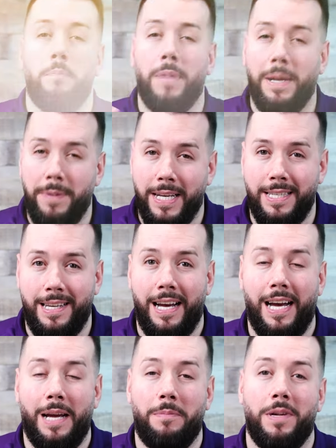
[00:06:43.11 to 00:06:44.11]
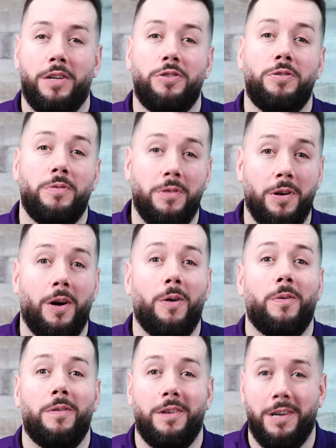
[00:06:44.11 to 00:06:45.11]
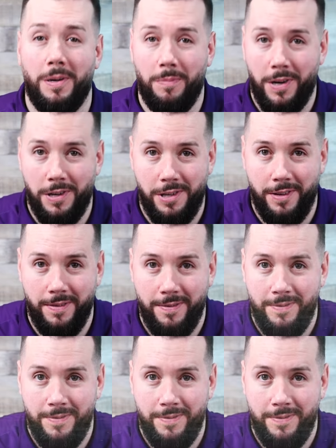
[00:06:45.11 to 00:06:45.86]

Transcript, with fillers: maybe it's time to go commercial.